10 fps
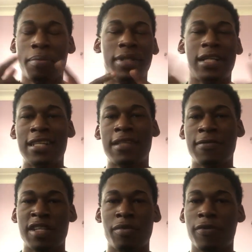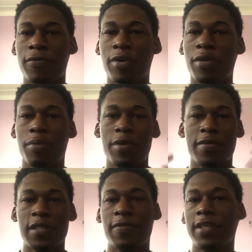But as I've said before in
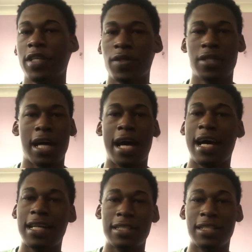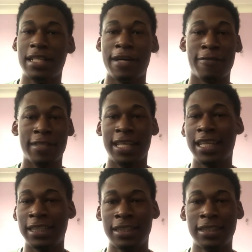previous videos, I had to
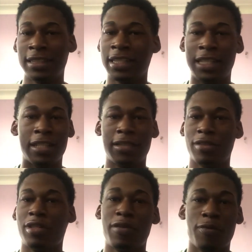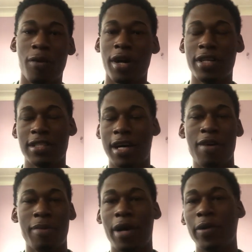navigate rough waters
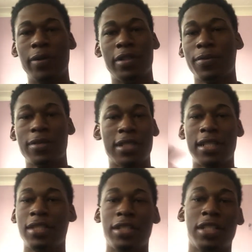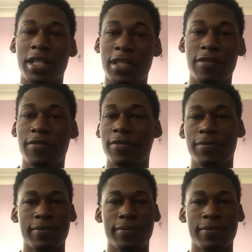on my own. It was a learning curve.